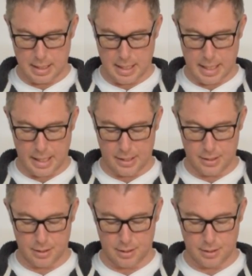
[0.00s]

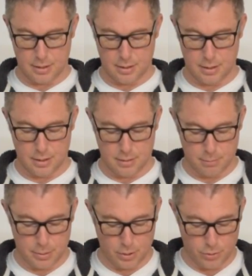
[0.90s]
And
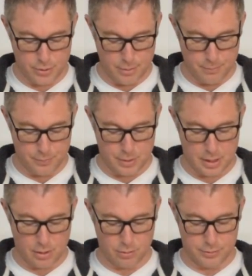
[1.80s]
put your thumb
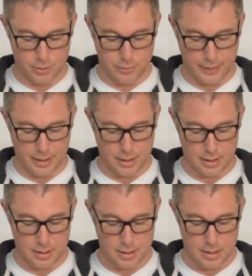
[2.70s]
and your forefinger
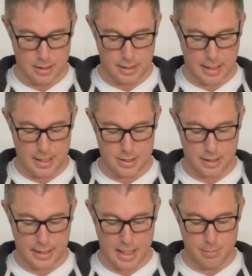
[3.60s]
against
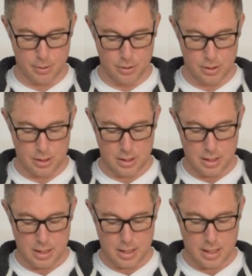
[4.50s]
the cable
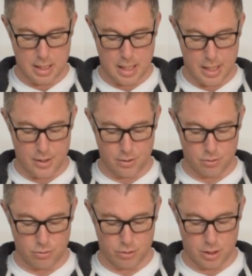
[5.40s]
and
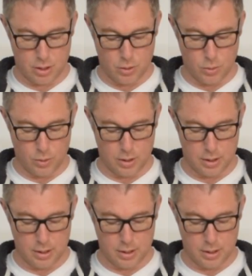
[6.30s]
roll